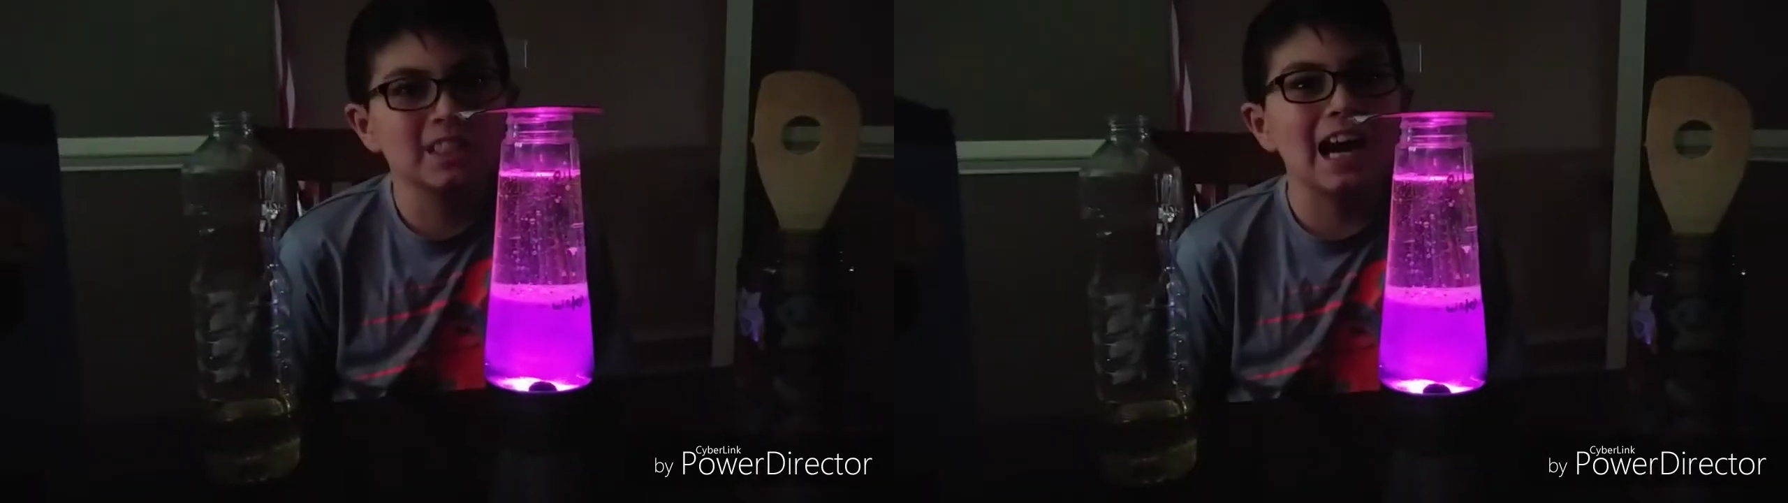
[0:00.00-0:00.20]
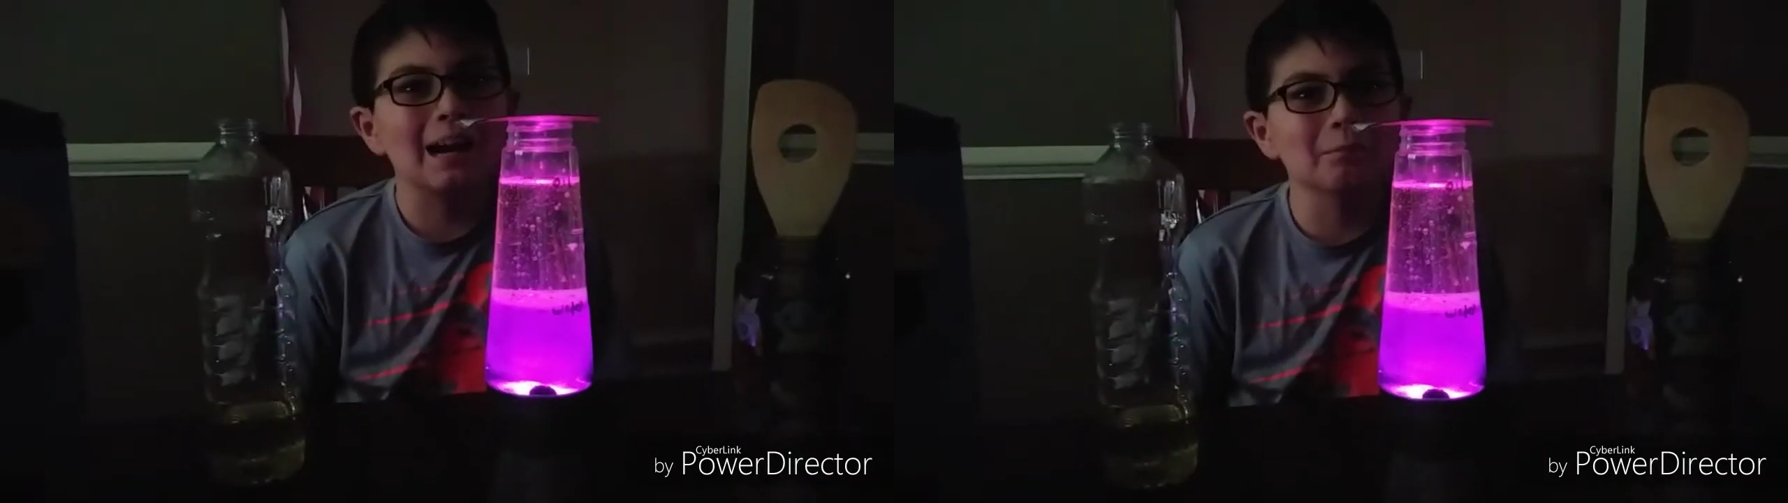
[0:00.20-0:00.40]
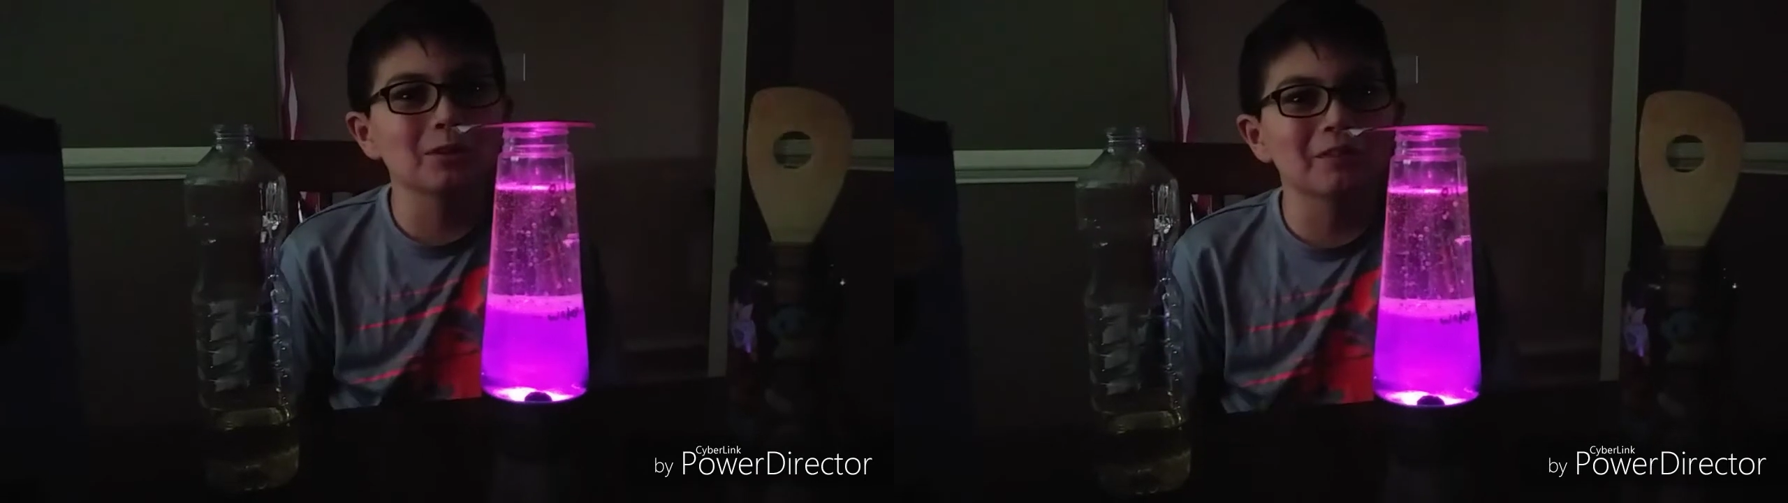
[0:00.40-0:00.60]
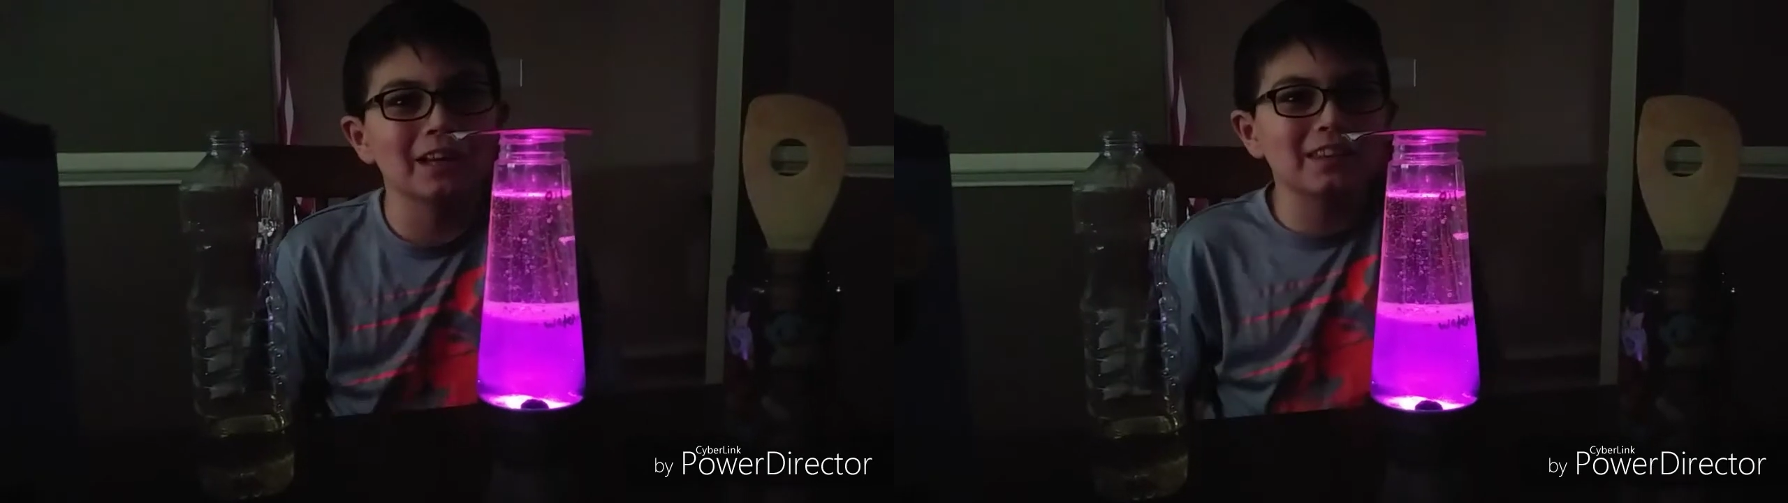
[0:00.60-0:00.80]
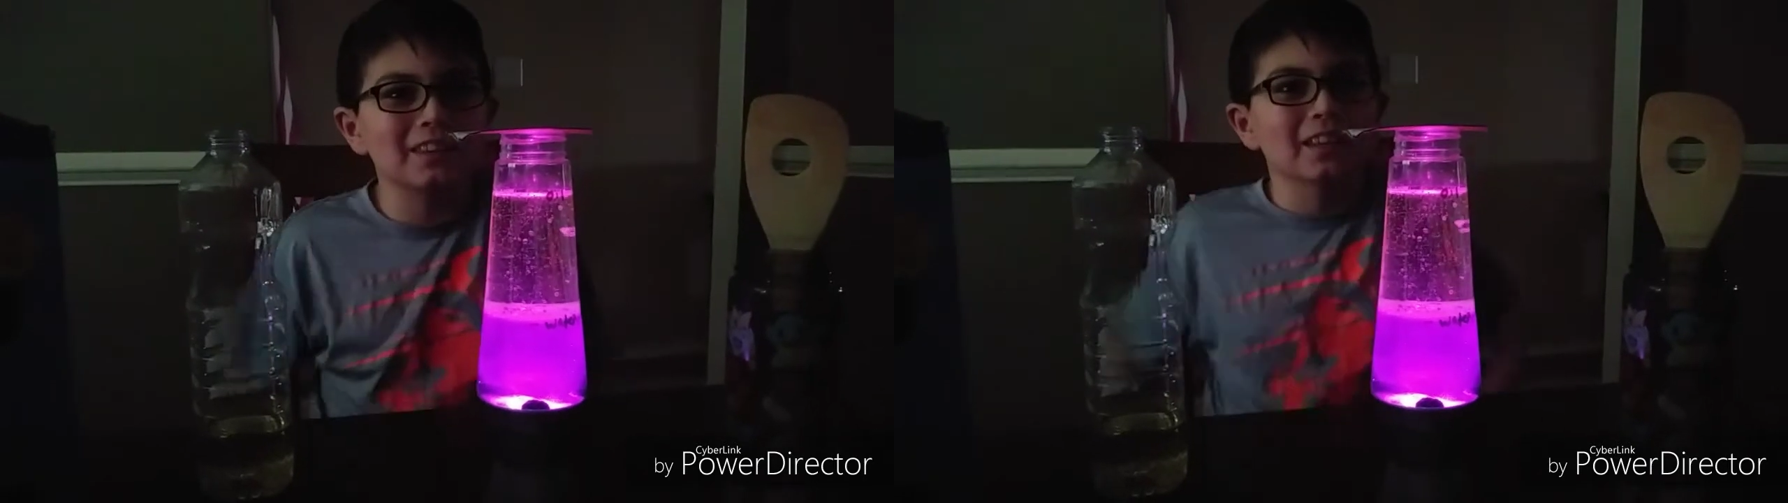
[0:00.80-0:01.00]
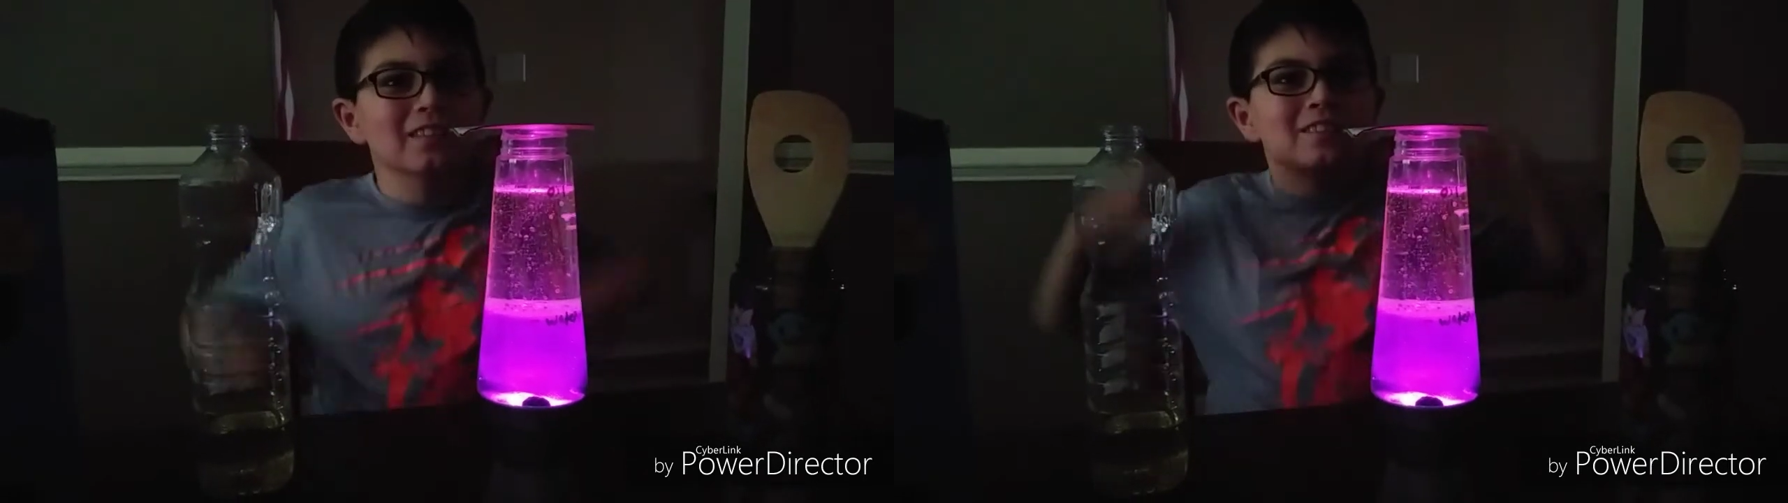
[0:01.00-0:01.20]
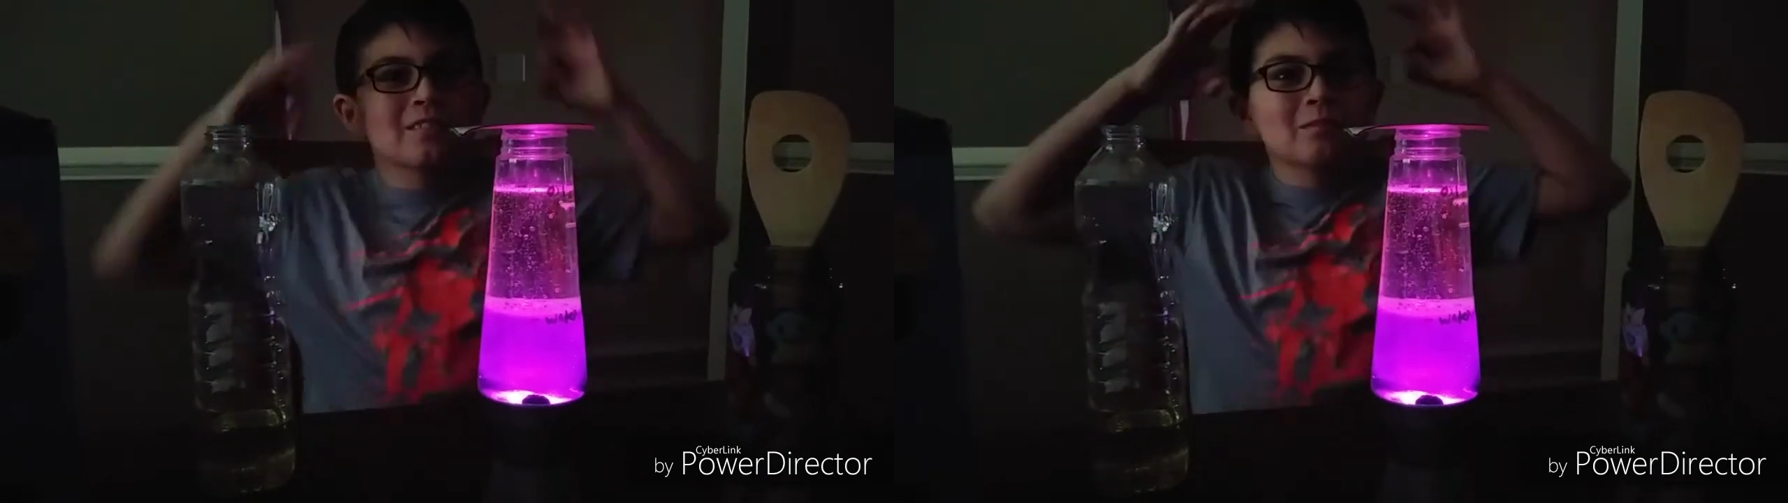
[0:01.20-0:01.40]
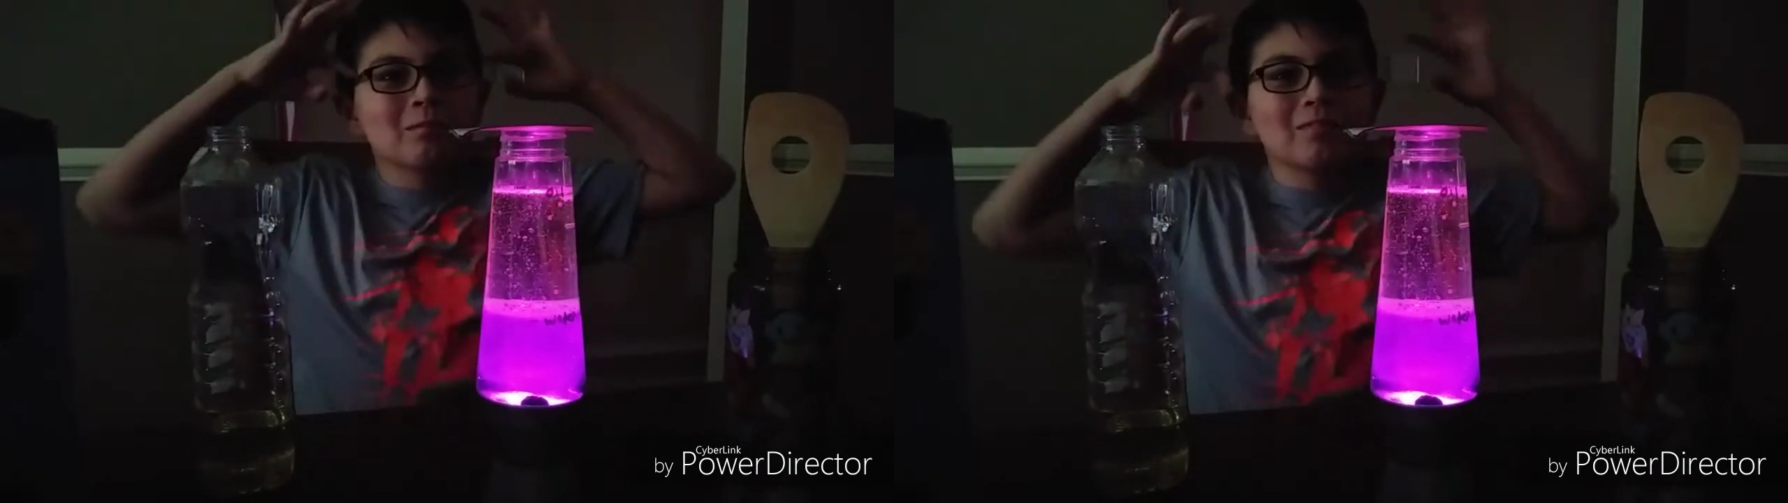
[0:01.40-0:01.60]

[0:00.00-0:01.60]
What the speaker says: Time to rate this.